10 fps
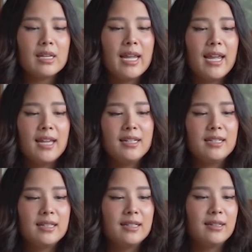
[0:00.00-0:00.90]

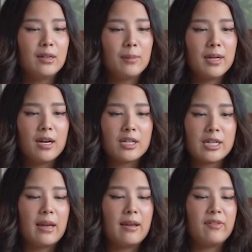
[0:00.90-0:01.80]
And oh my
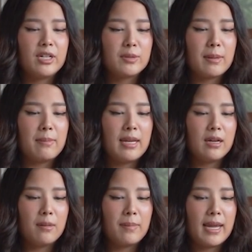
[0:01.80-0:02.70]
gosh, I finished my
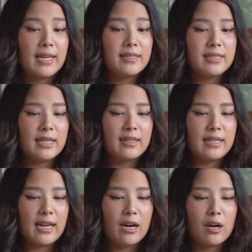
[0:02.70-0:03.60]
makeup and
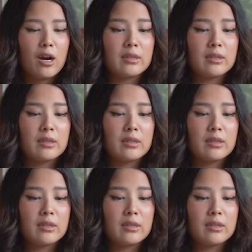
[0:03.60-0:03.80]
skincare.